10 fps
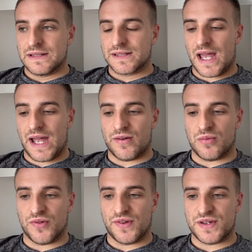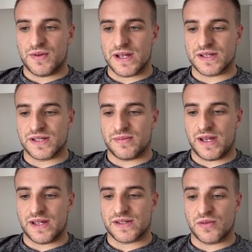terrible situation to
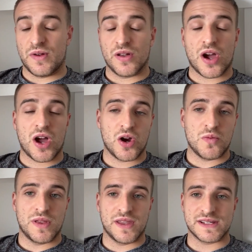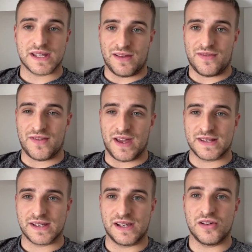be in. So we've got to hope that they stay
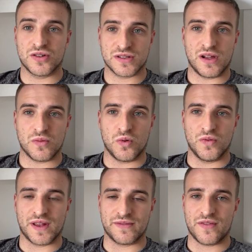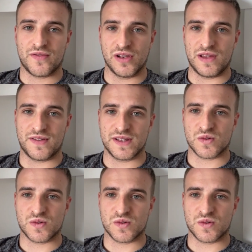fit. And it looks like Wolves have a fully fit